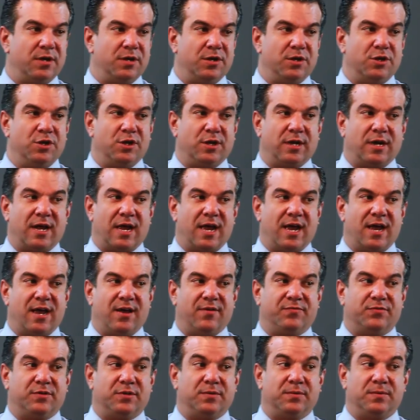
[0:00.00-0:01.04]
You're going to have
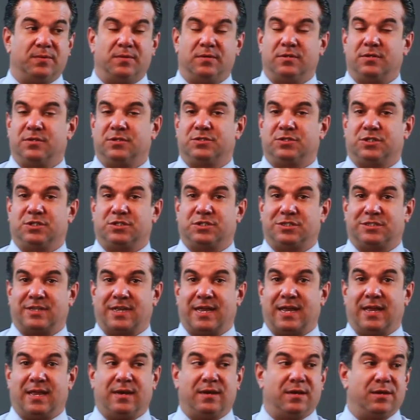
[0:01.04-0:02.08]
to
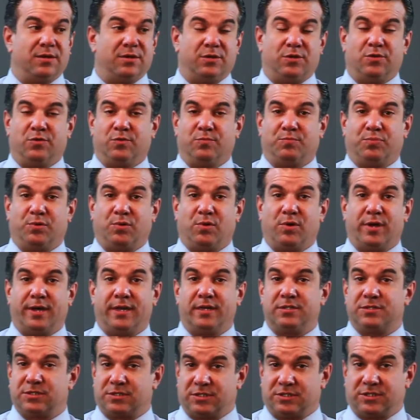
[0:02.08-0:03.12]
sustain your
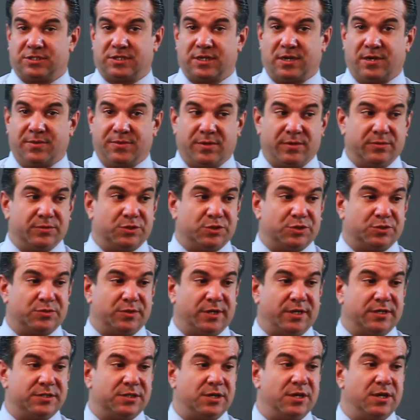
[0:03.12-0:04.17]
employees to sell those
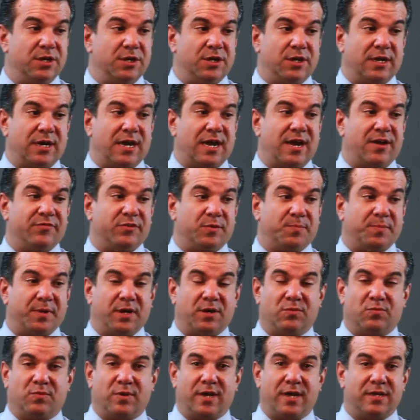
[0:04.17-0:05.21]
trees. You're going to have to pay
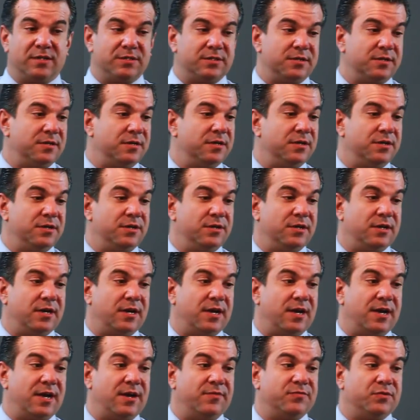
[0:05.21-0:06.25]
rent. You're going
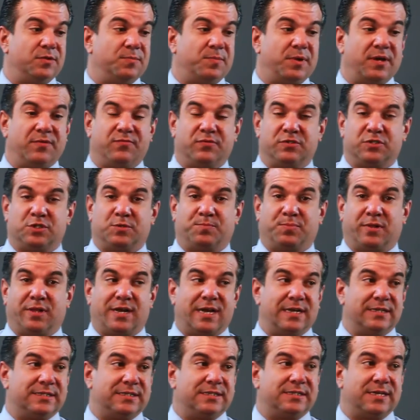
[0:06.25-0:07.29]
to have to pay for the
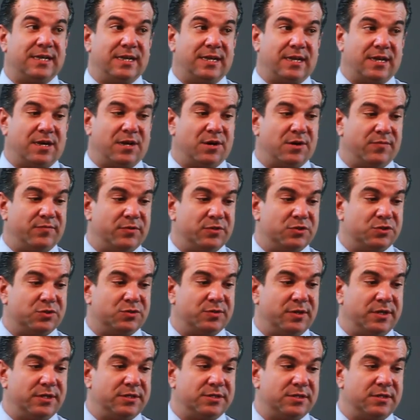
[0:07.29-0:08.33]
supplies to take care of your
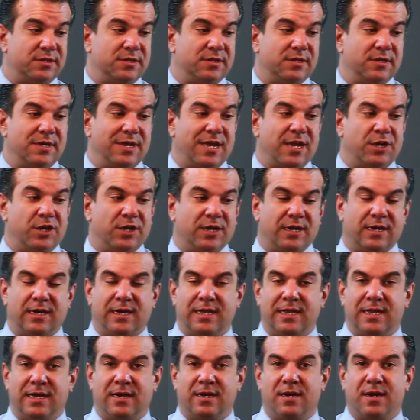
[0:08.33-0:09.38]
trees. And you're going to
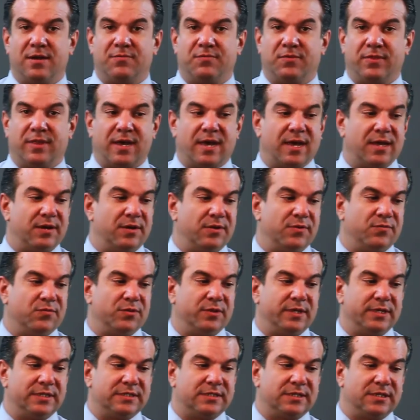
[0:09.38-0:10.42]
need enough of that for at
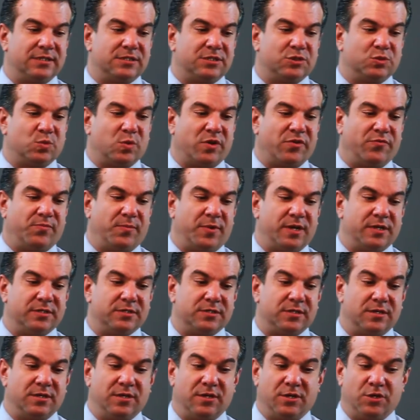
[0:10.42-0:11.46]
least six to 12 months.
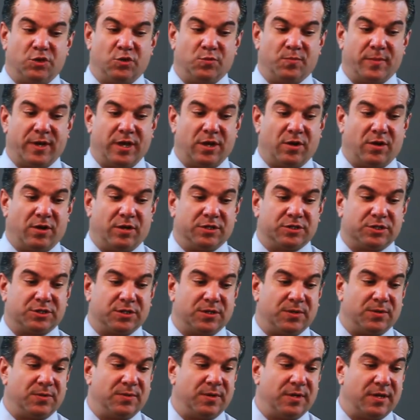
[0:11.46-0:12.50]
You may
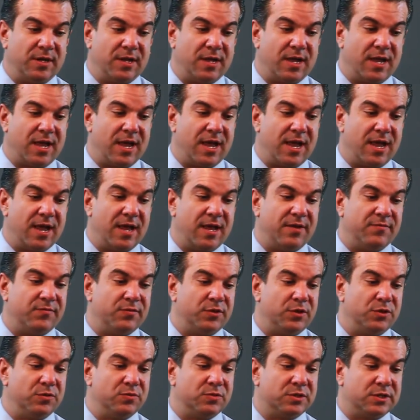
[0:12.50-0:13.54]
also have
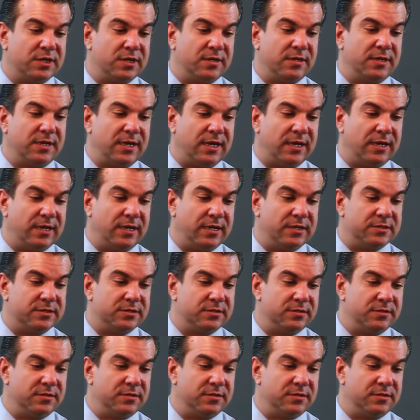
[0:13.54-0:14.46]
utility needs.